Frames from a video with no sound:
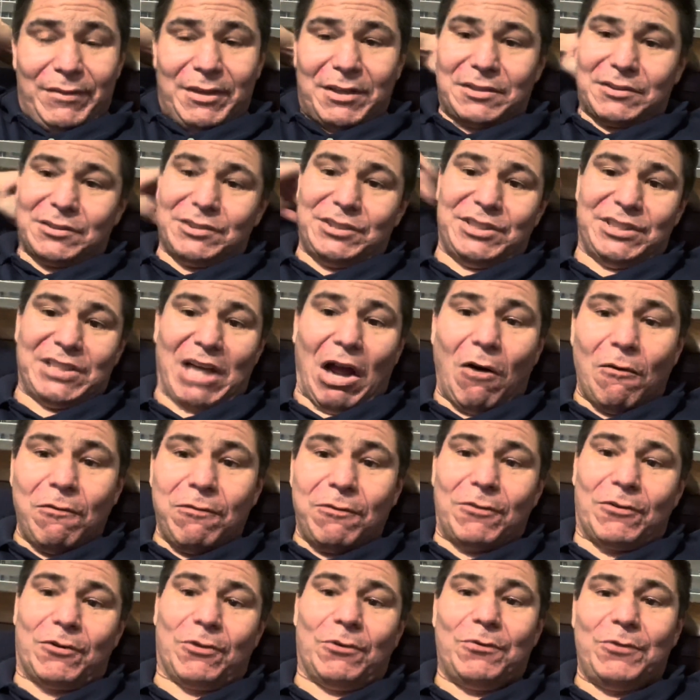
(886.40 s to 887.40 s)

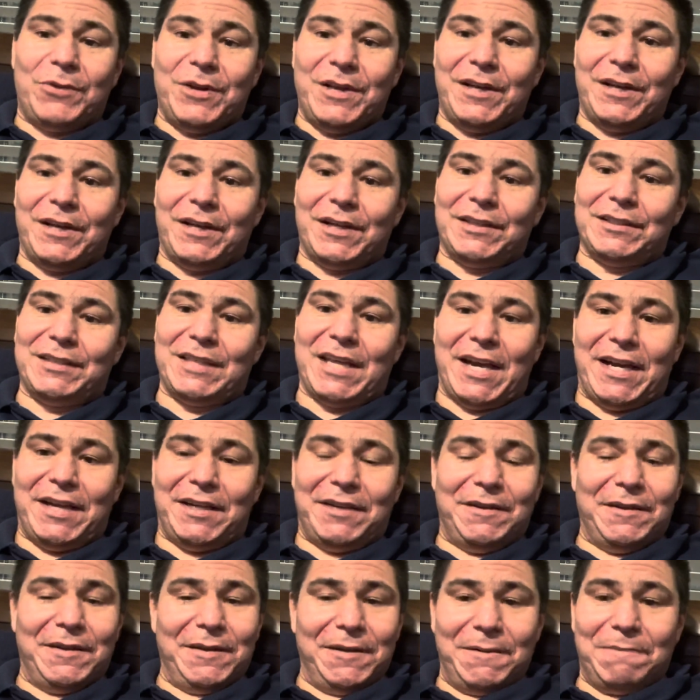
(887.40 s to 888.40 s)
South Korea,
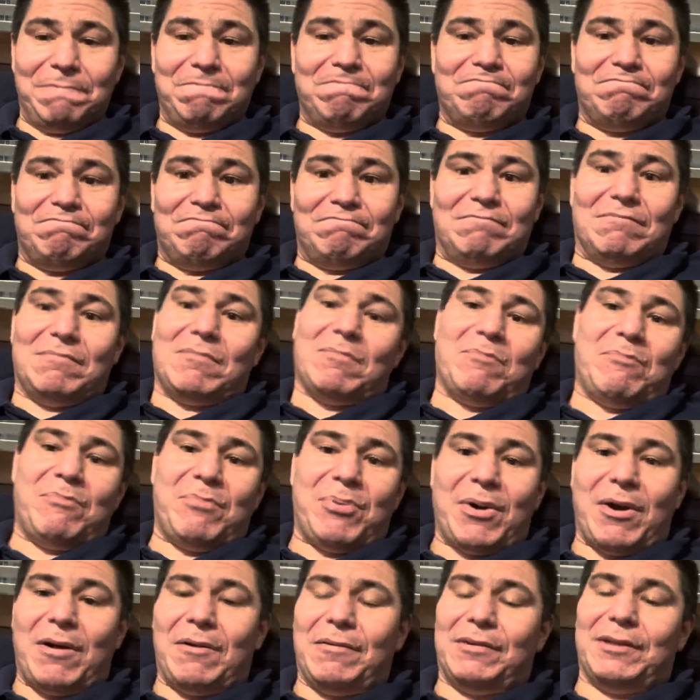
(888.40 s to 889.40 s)
that
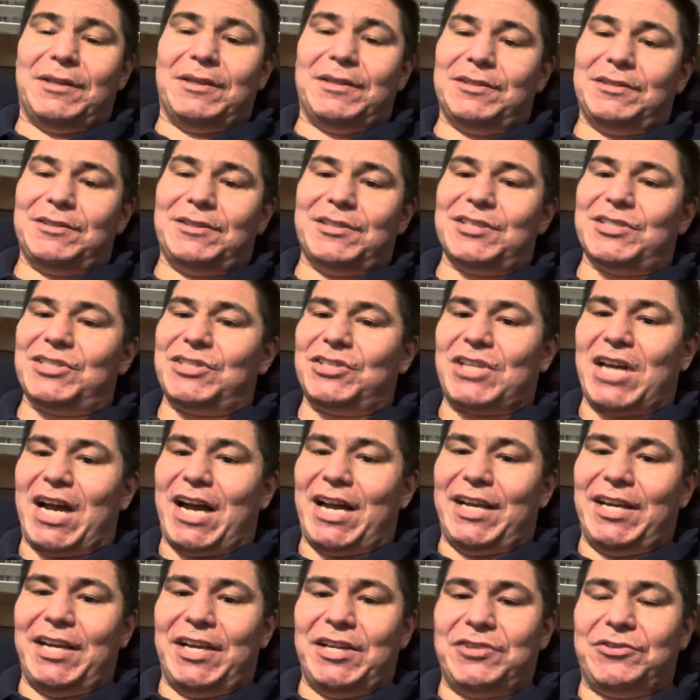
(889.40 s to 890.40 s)
probably this
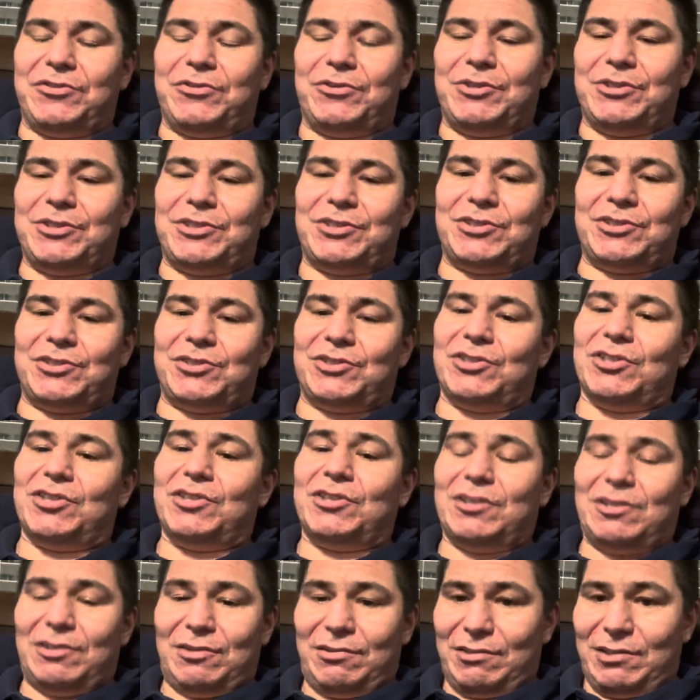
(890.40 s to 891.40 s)
guy enters
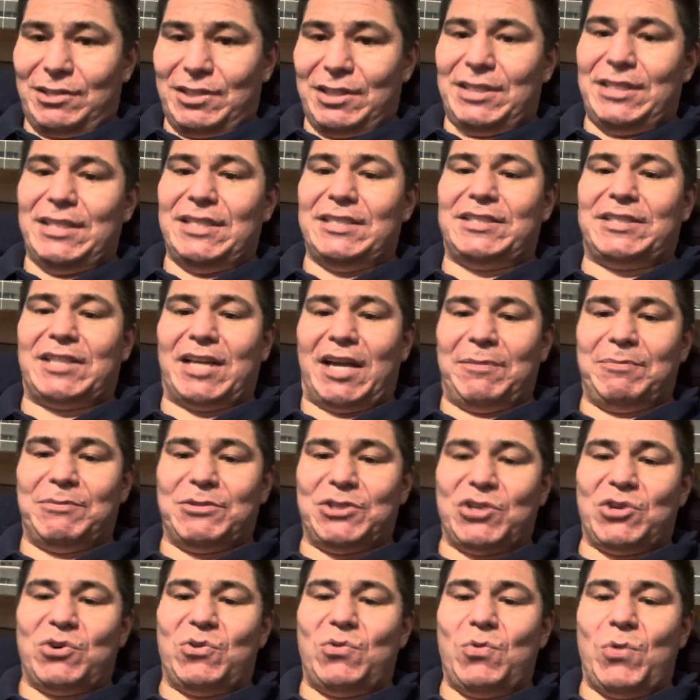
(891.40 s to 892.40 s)
these
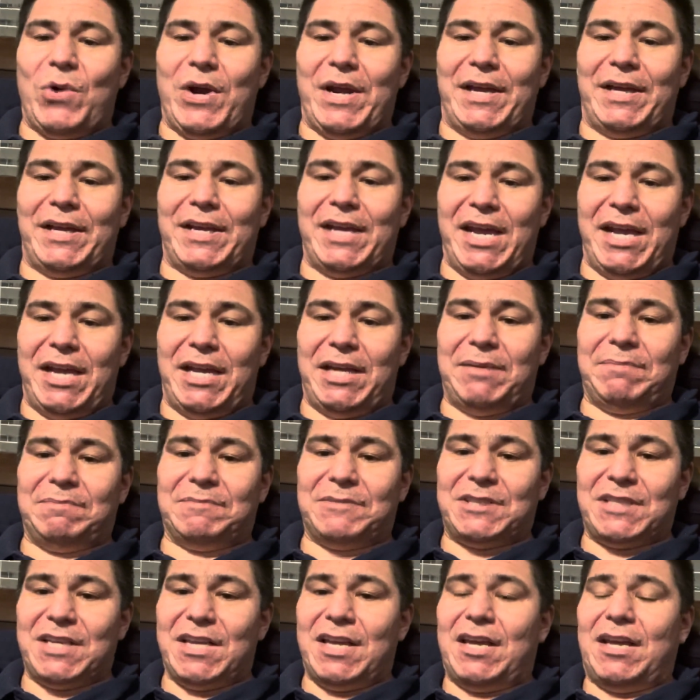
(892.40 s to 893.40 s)
types of
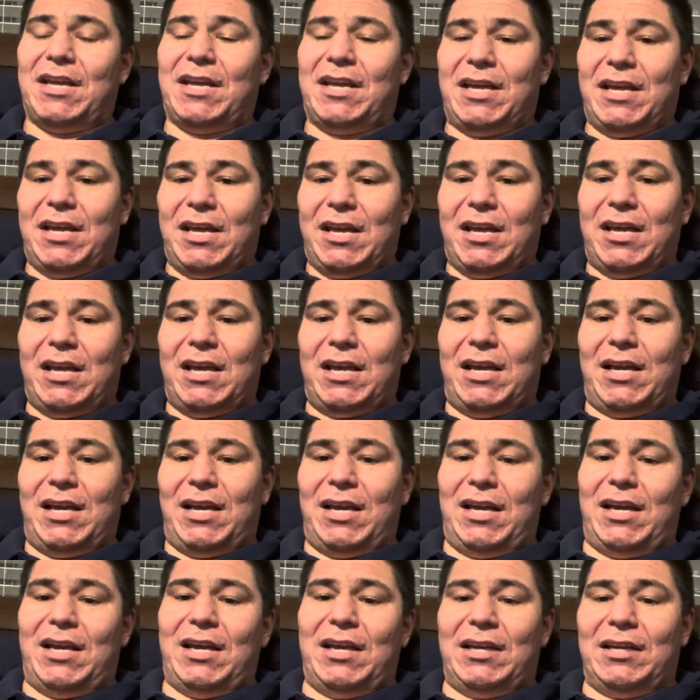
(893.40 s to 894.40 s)
games
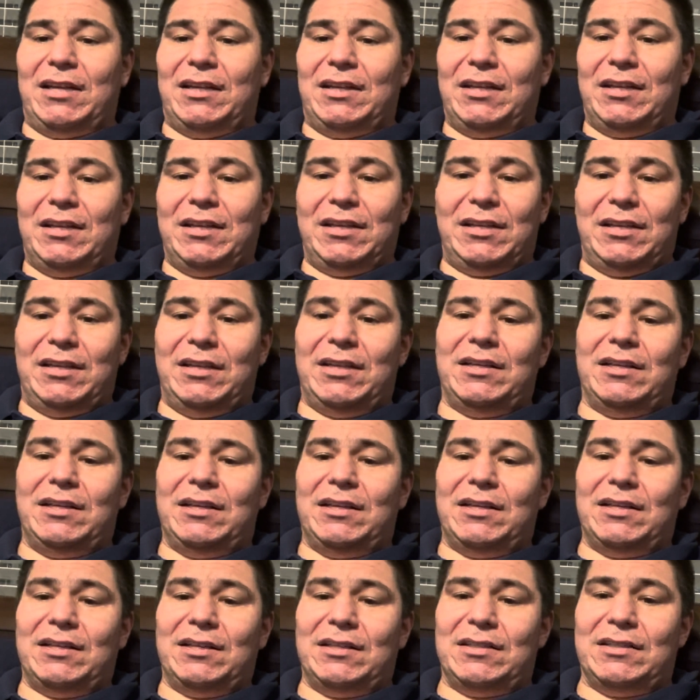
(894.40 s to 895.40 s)
and
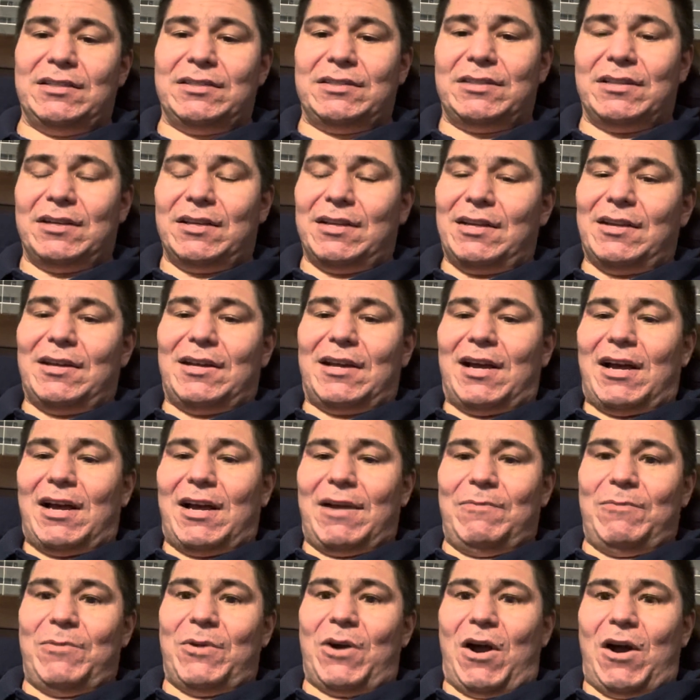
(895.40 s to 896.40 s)
he is
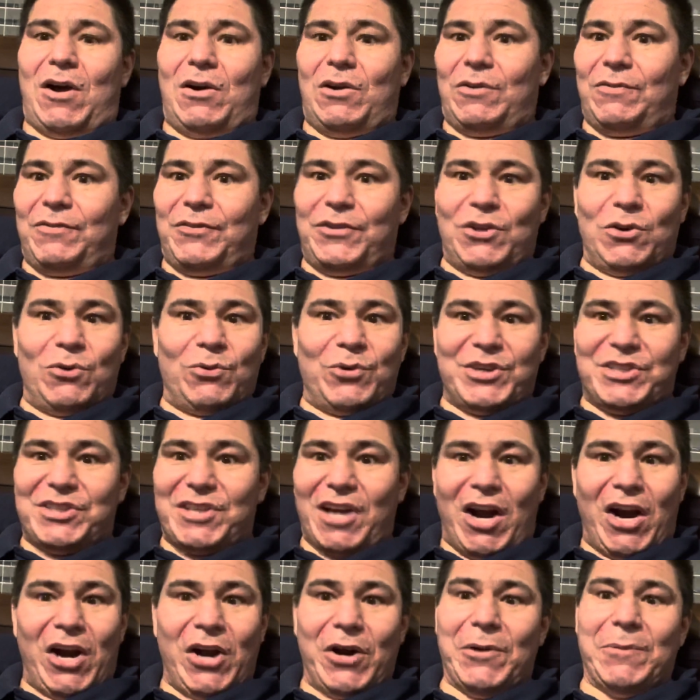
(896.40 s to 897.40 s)
out of the
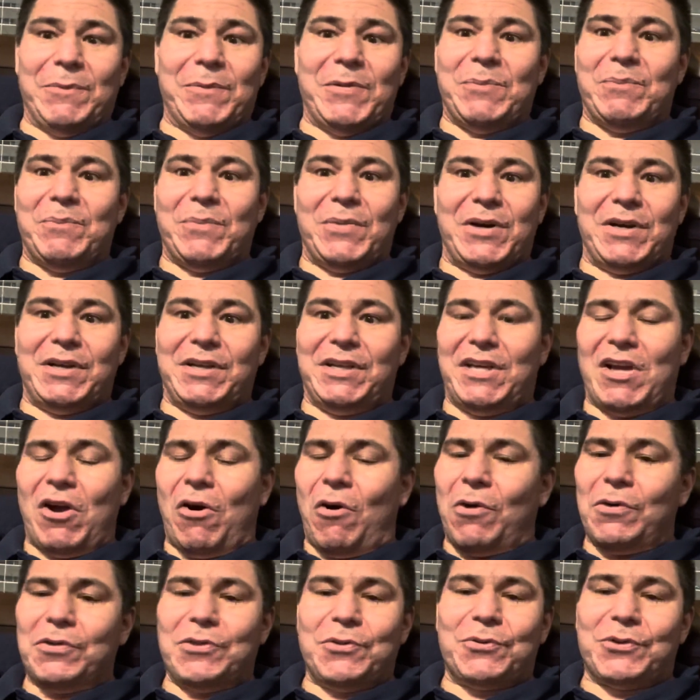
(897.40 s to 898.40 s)
retirement money,
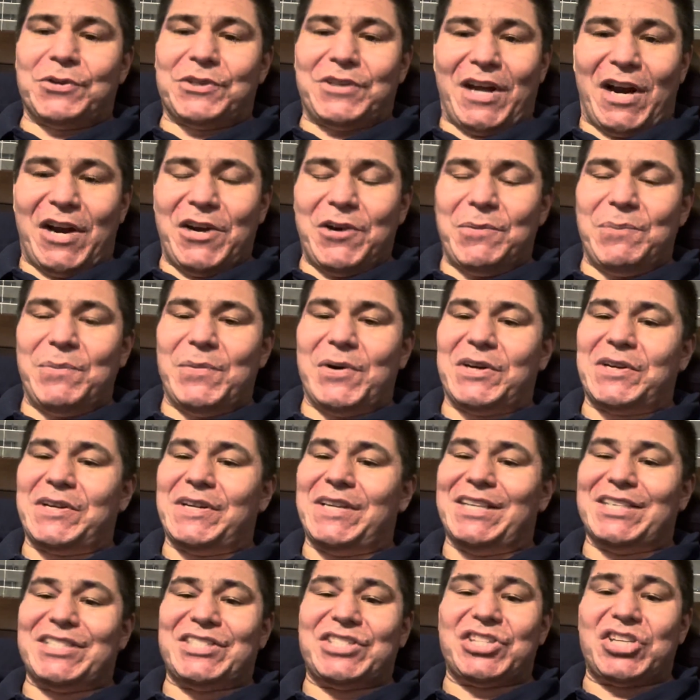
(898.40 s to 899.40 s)
or the retirement
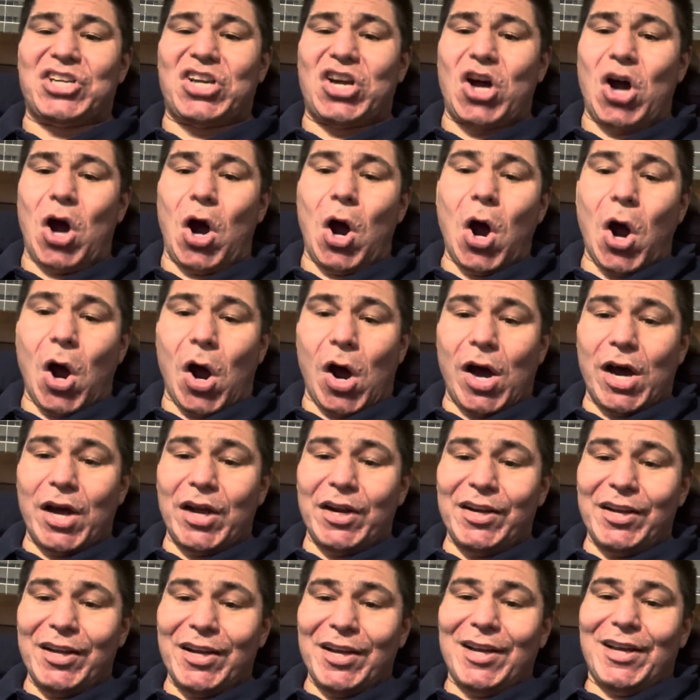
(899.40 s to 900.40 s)
money is gone